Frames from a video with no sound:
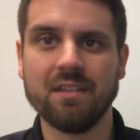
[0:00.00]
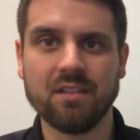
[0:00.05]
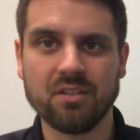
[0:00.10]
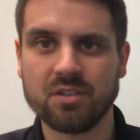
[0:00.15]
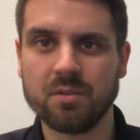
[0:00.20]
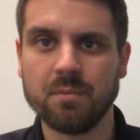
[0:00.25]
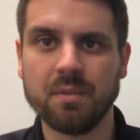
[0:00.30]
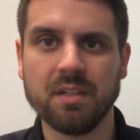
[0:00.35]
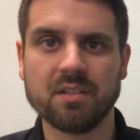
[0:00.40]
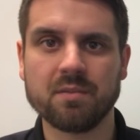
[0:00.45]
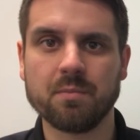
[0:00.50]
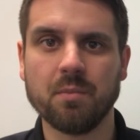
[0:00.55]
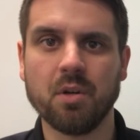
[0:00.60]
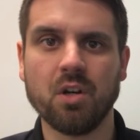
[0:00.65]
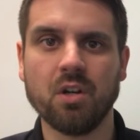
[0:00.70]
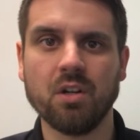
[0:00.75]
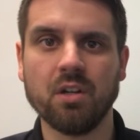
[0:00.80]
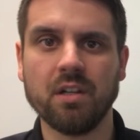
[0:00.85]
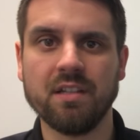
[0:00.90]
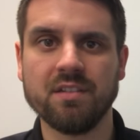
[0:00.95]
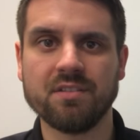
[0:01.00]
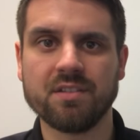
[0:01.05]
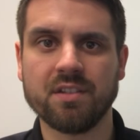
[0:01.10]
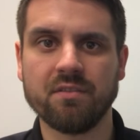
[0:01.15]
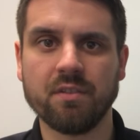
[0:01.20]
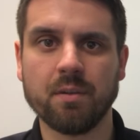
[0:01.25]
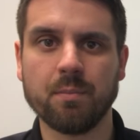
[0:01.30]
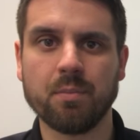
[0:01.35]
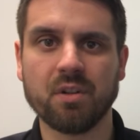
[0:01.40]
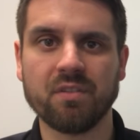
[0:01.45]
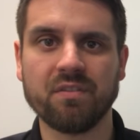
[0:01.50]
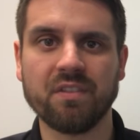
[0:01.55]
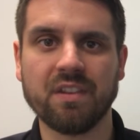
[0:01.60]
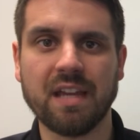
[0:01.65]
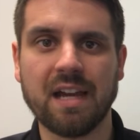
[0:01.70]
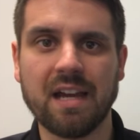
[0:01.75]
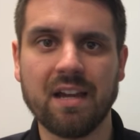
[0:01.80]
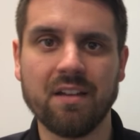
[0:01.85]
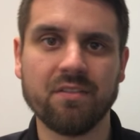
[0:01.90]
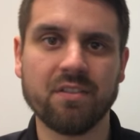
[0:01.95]
There should be a small incident report for
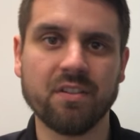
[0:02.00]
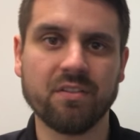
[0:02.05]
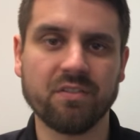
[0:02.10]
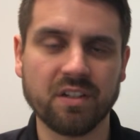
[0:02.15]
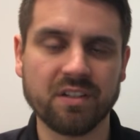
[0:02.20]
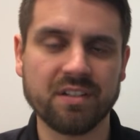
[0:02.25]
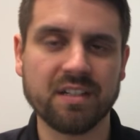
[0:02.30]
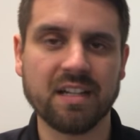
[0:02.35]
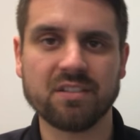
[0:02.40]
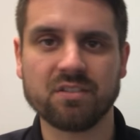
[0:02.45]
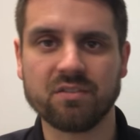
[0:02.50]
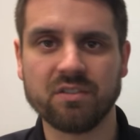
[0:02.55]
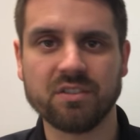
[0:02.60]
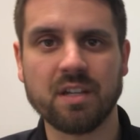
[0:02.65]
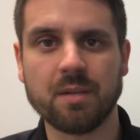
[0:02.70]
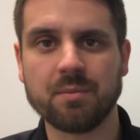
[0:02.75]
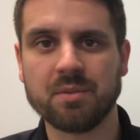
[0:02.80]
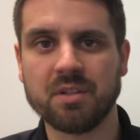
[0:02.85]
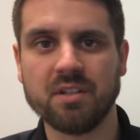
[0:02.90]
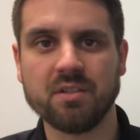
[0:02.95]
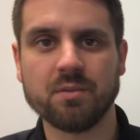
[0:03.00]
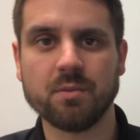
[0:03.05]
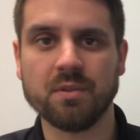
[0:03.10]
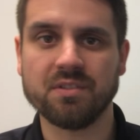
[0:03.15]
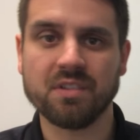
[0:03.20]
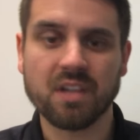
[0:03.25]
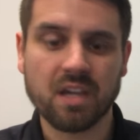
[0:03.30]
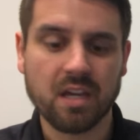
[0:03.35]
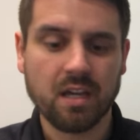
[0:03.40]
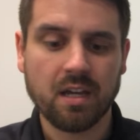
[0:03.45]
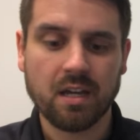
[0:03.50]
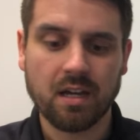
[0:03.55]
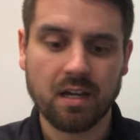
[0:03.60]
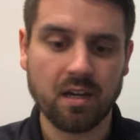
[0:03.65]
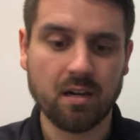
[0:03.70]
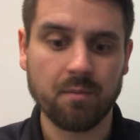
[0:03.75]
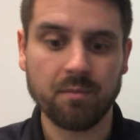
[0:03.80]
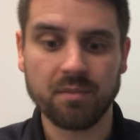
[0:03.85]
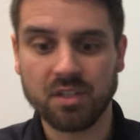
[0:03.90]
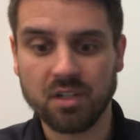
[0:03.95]
that. If the front desk receptionist was,
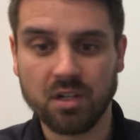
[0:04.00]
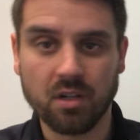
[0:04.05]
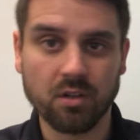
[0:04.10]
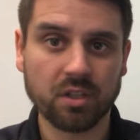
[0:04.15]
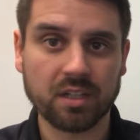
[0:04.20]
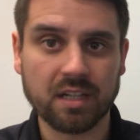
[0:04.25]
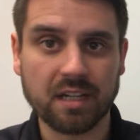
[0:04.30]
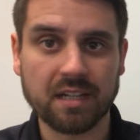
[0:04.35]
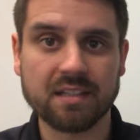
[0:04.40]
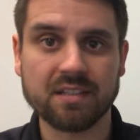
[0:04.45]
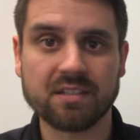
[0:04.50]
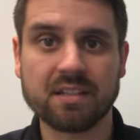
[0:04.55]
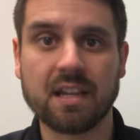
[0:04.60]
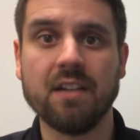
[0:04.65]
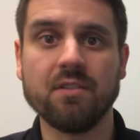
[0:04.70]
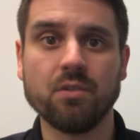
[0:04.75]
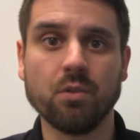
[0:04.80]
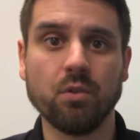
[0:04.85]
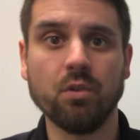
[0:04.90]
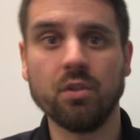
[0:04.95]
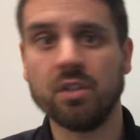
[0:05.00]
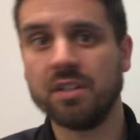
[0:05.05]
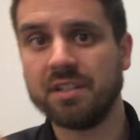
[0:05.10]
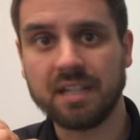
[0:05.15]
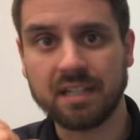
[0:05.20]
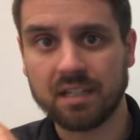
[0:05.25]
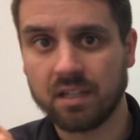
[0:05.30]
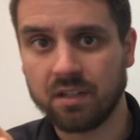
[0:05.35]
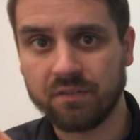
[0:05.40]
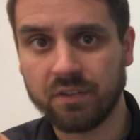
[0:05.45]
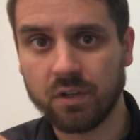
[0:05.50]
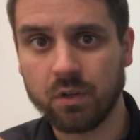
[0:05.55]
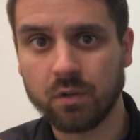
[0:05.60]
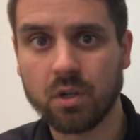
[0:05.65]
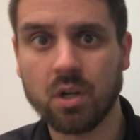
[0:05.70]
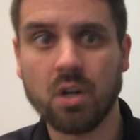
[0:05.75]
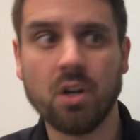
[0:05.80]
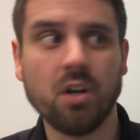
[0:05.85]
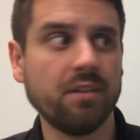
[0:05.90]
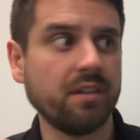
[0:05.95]
looking at the schedule or taking a phone
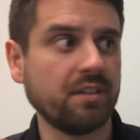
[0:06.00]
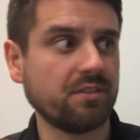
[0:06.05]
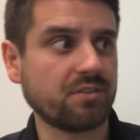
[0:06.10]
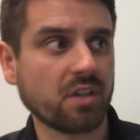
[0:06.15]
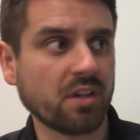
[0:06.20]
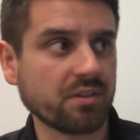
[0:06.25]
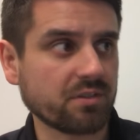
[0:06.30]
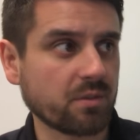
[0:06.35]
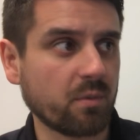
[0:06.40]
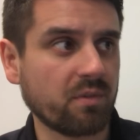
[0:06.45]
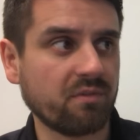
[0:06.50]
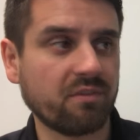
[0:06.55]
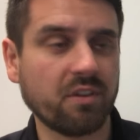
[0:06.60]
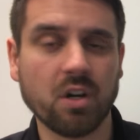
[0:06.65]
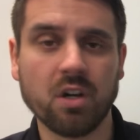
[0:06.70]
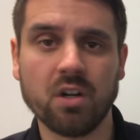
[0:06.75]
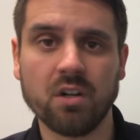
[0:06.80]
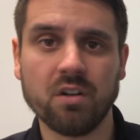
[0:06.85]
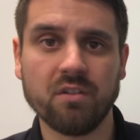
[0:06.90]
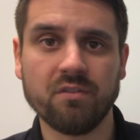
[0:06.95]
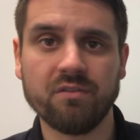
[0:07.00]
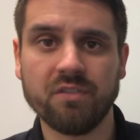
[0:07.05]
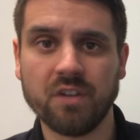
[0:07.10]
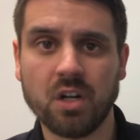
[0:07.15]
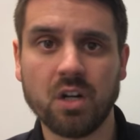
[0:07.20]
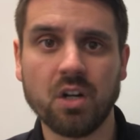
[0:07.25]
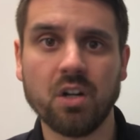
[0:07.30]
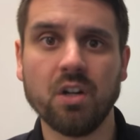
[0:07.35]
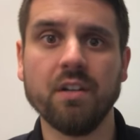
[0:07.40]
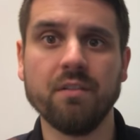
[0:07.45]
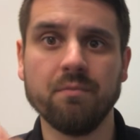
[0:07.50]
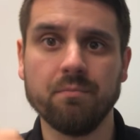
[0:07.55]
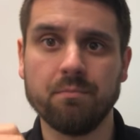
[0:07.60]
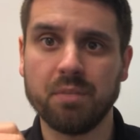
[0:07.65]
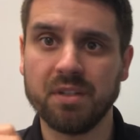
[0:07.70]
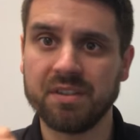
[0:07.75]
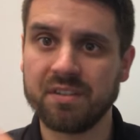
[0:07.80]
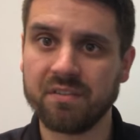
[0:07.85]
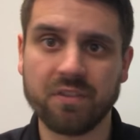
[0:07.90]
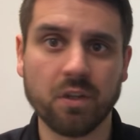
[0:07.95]
call and then saw someone fall and
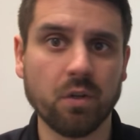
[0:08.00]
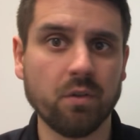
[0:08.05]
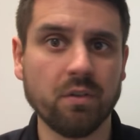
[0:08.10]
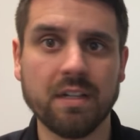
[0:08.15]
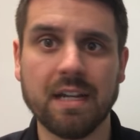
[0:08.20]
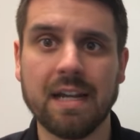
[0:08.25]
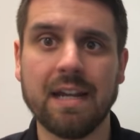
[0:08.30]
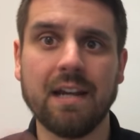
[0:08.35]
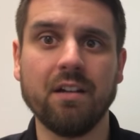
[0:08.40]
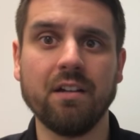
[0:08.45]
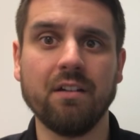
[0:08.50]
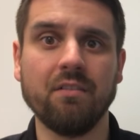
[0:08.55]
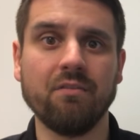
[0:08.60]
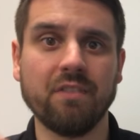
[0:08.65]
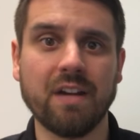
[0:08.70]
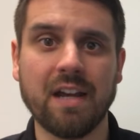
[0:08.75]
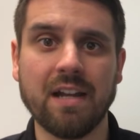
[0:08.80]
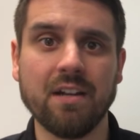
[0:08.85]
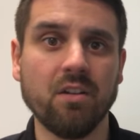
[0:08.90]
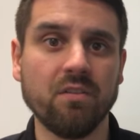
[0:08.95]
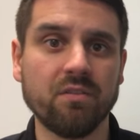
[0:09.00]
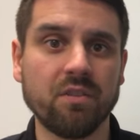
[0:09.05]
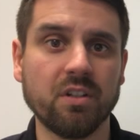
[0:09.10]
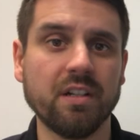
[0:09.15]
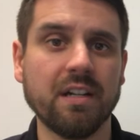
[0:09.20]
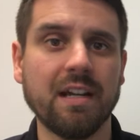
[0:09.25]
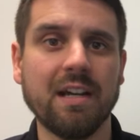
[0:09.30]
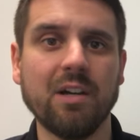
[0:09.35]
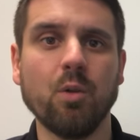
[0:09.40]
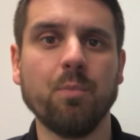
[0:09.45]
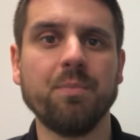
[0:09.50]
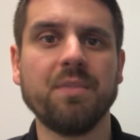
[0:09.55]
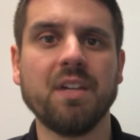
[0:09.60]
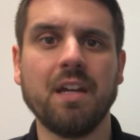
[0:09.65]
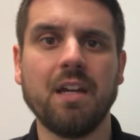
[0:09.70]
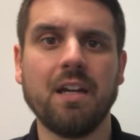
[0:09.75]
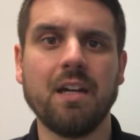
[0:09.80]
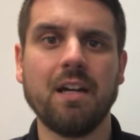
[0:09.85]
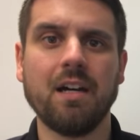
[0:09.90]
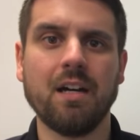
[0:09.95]
put the phone down and ran over and helped,
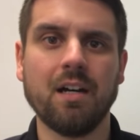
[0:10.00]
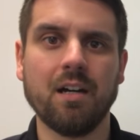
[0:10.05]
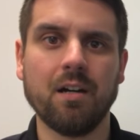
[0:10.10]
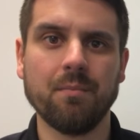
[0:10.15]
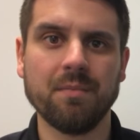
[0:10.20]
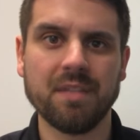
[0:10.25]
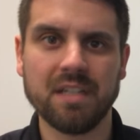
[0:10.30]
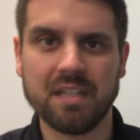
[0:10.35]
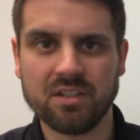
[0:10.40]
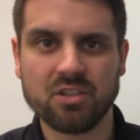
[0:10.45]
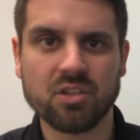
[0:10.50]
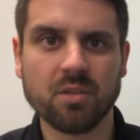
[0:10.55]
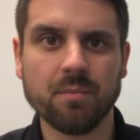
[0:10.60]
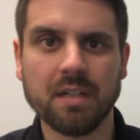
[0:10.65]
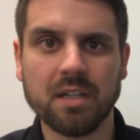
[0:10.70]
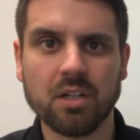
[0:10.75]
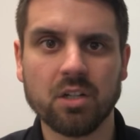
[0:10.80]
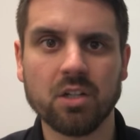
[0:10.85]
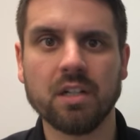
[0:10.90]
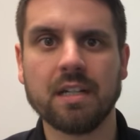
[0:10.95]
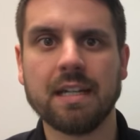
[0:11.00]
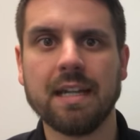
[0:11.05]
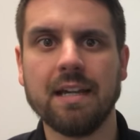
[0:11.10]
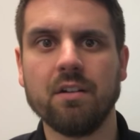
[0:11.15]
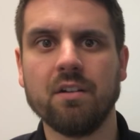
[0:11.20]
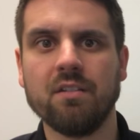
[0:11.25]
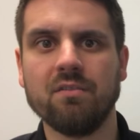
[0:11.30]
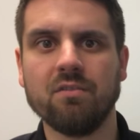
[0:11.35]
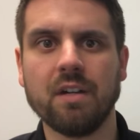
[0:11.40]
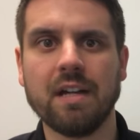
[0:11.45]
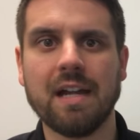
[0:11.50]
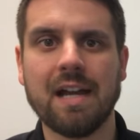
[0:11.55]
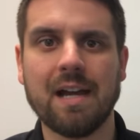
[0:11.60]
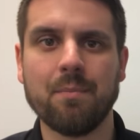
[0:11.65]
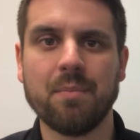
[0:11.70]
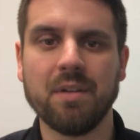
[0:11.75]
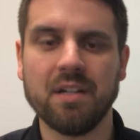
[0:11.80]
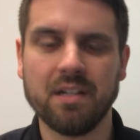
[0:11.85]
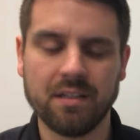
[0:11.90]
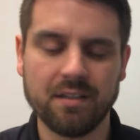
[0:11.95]
then it should be her account of what
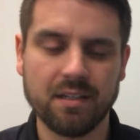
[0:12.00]
happened.